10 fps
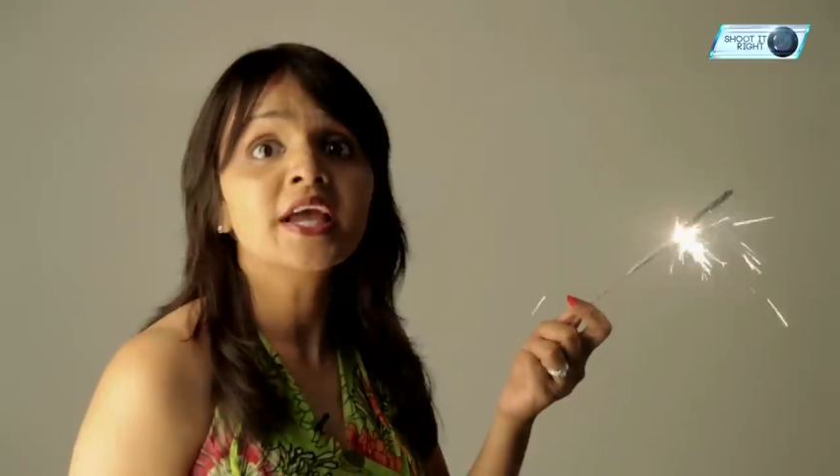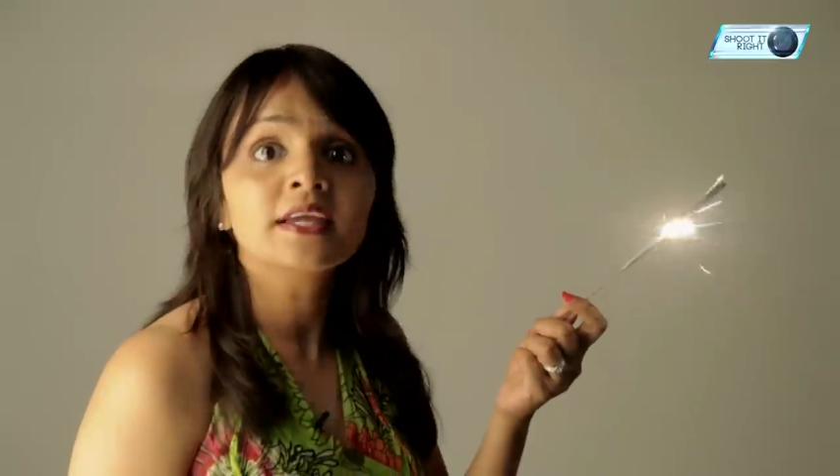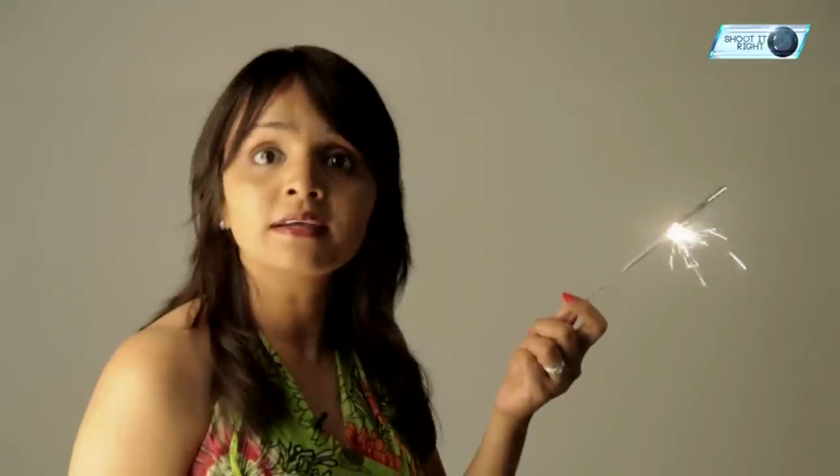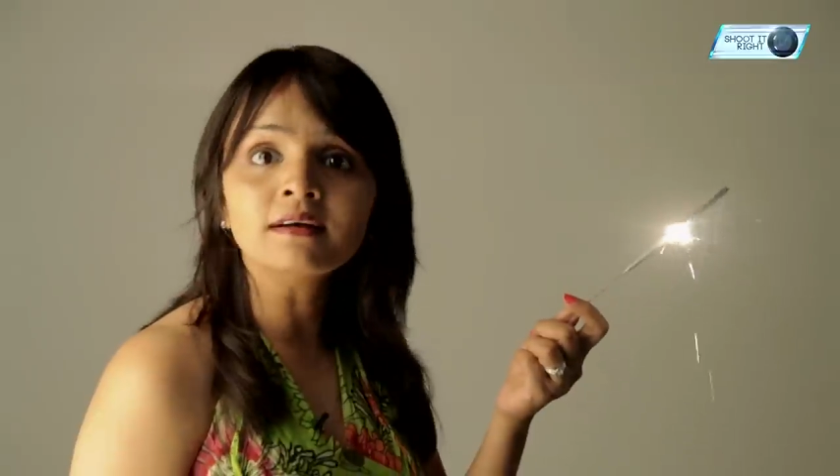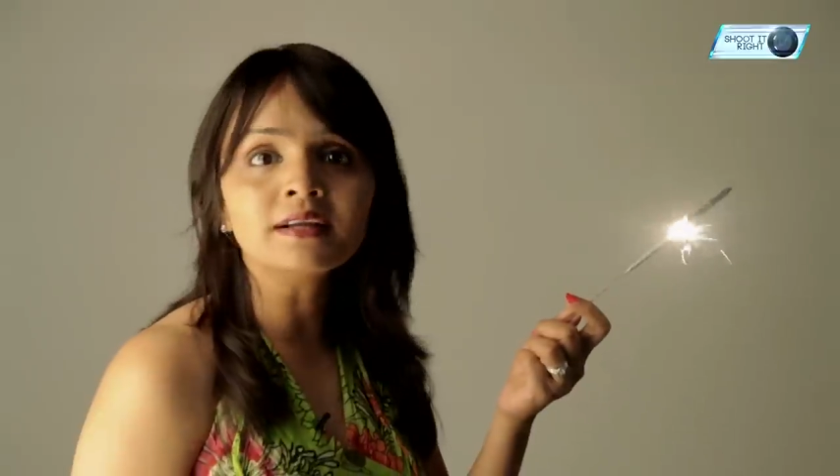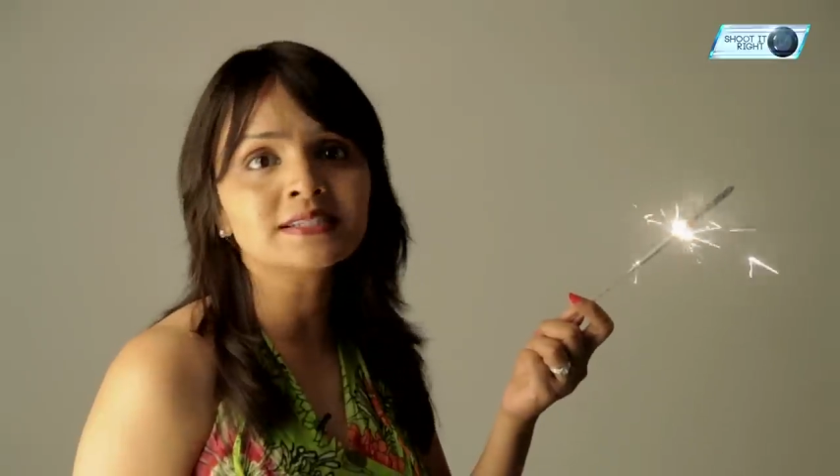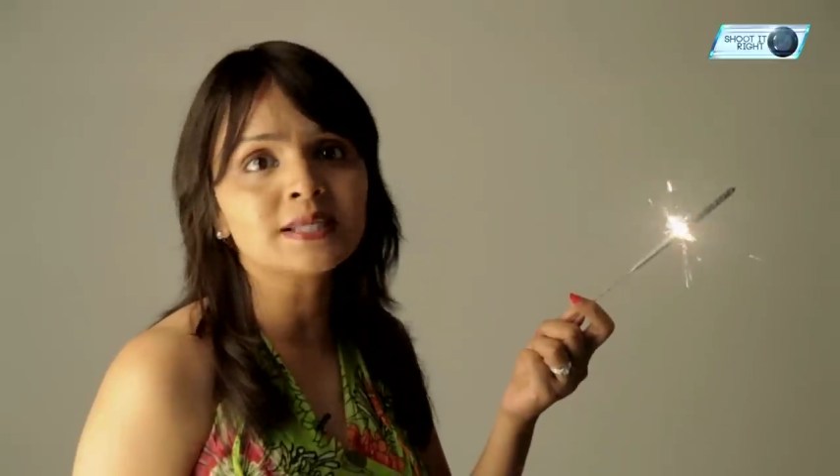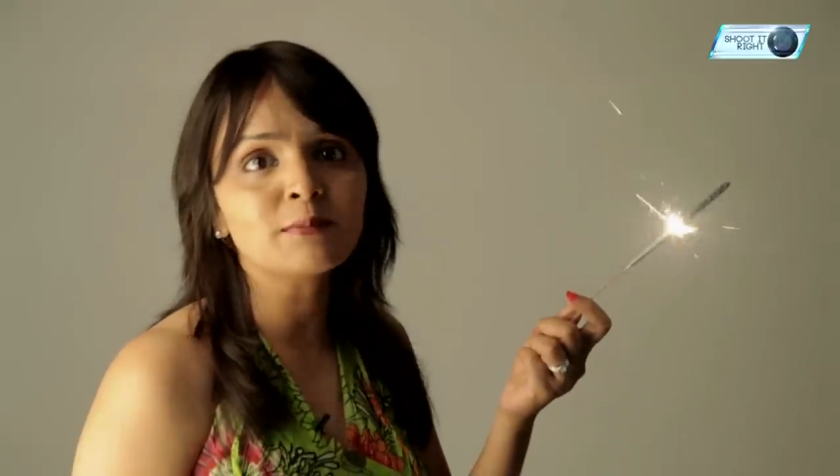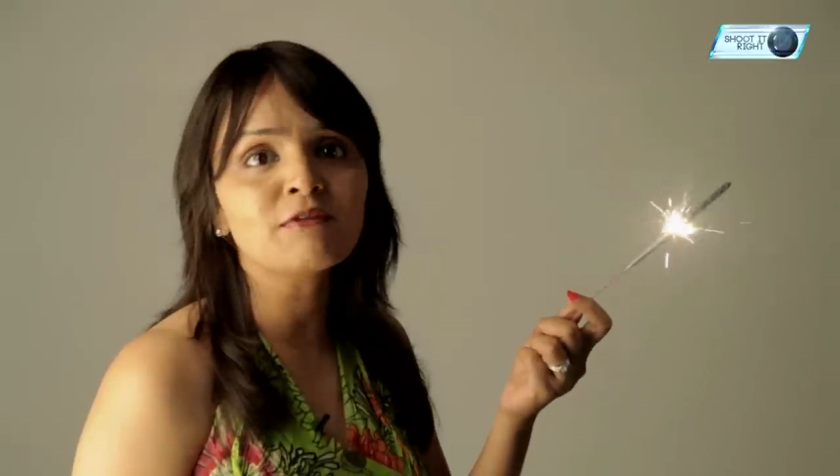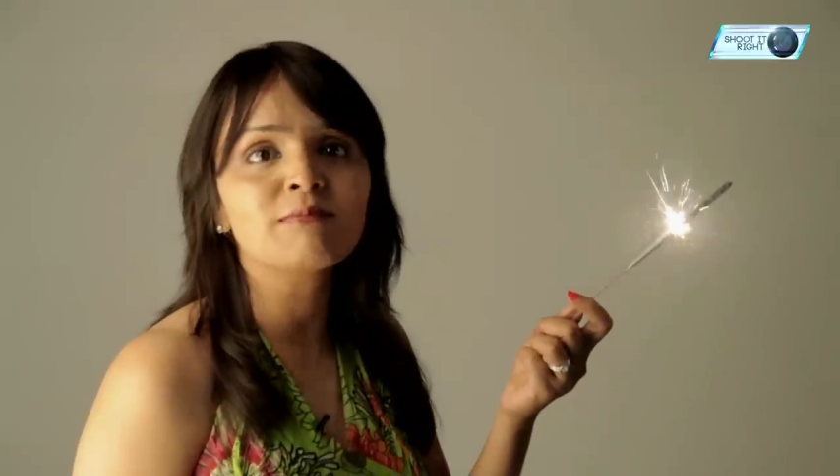Here are
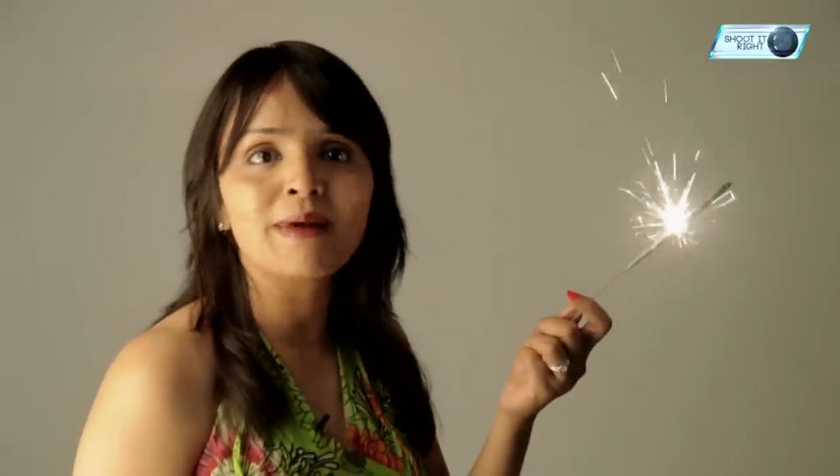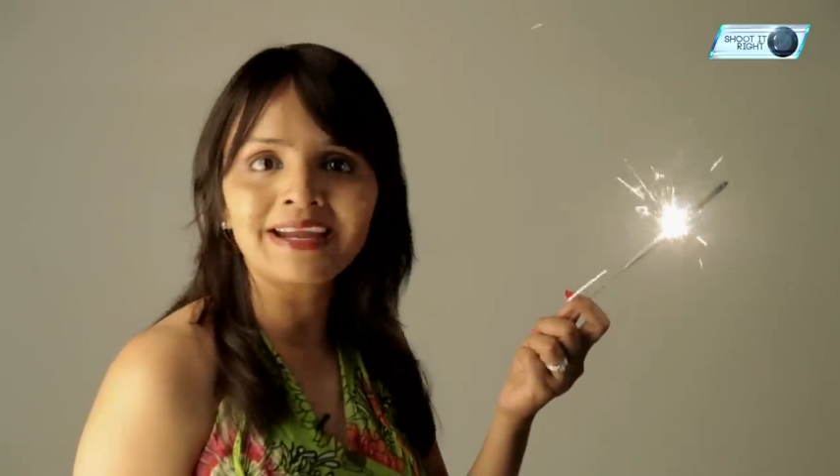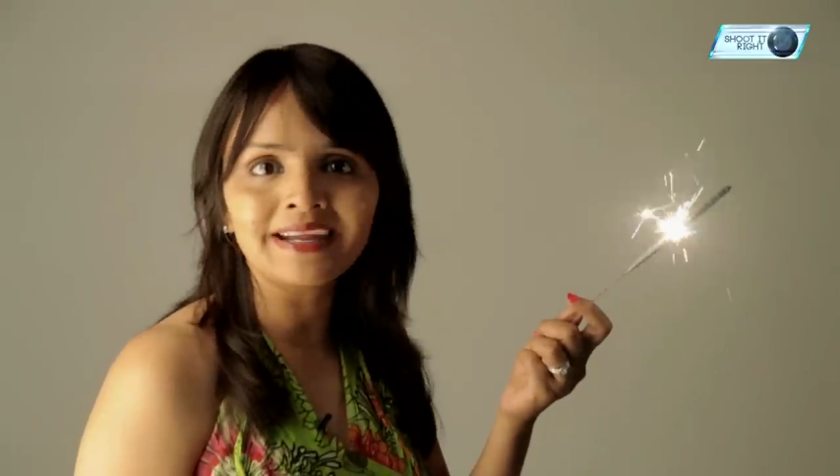some of my